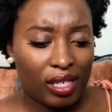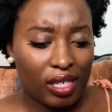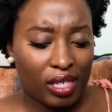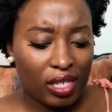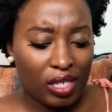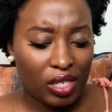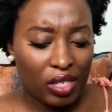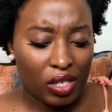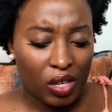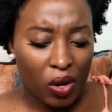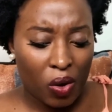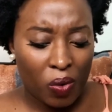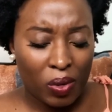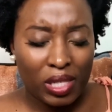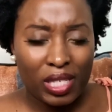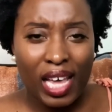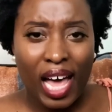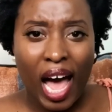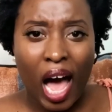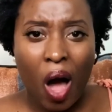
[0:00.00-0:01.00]
it's
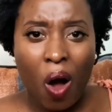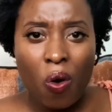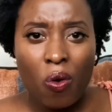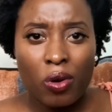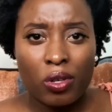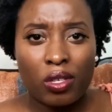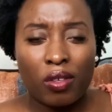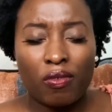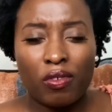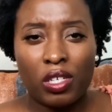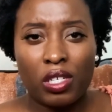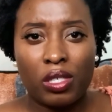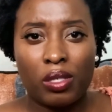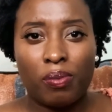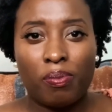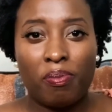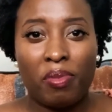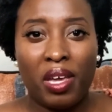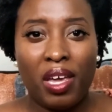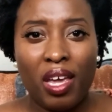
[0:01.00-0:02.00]
hours of
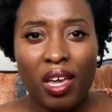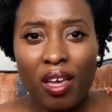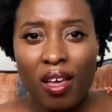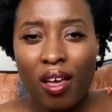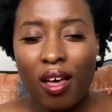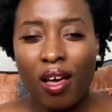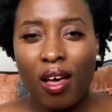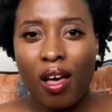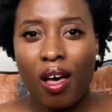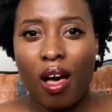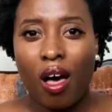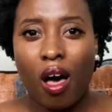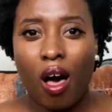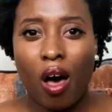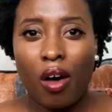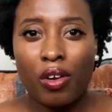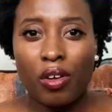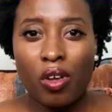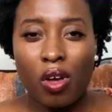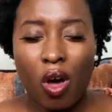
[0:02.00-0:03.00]
just being
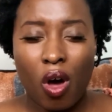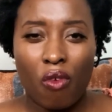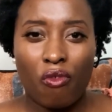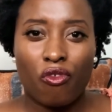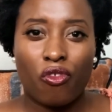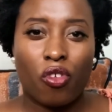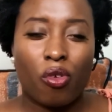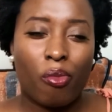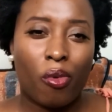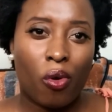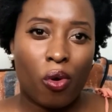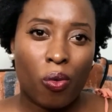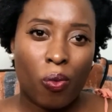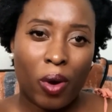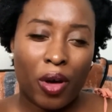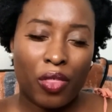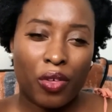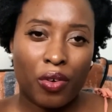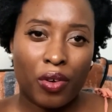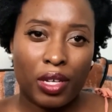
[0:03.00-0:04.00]
uncomfortable,
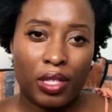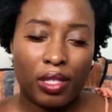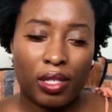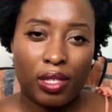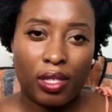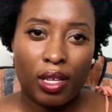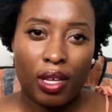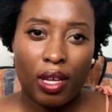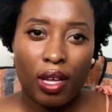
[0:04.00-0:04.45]
whether it's